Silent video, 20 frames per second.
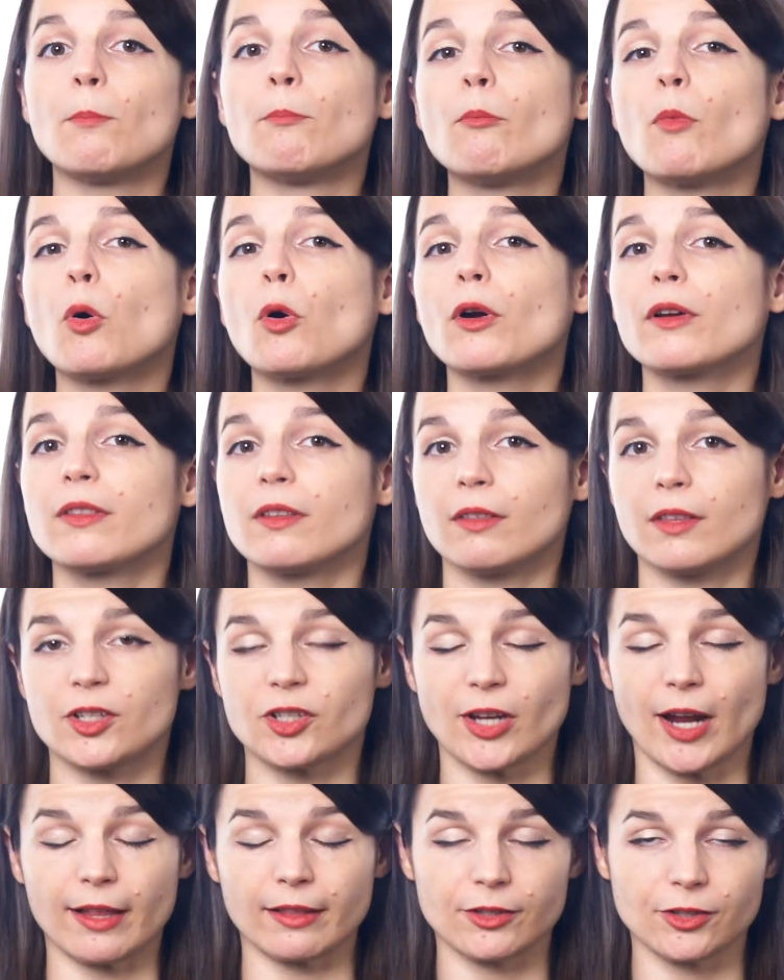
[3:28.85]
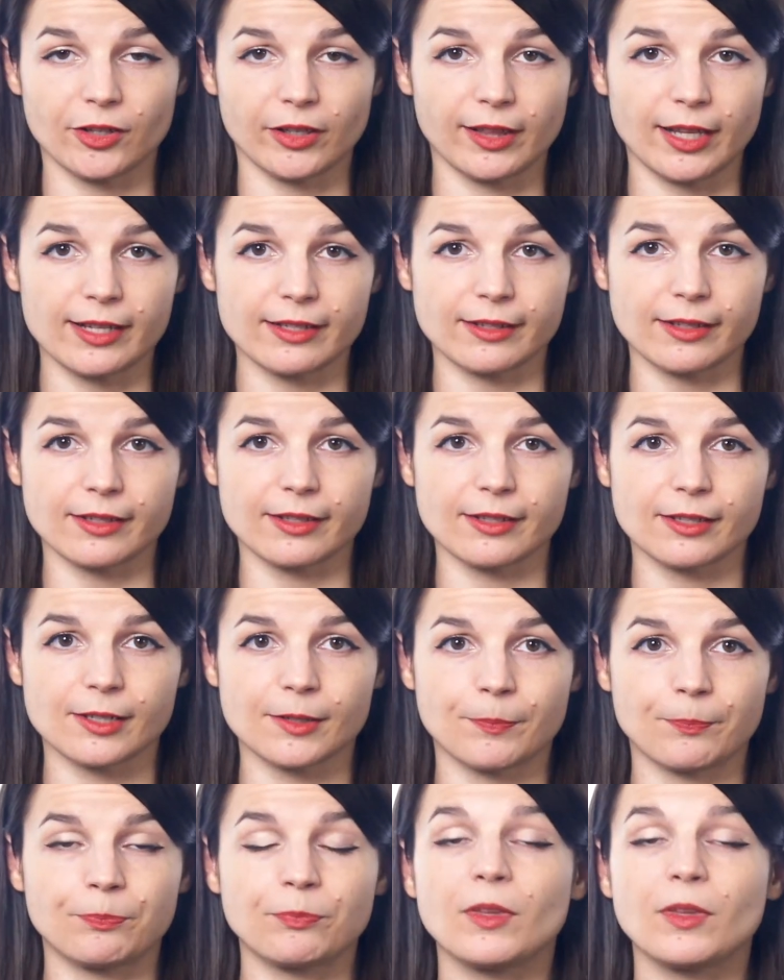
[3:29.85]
more than the challenging lessons.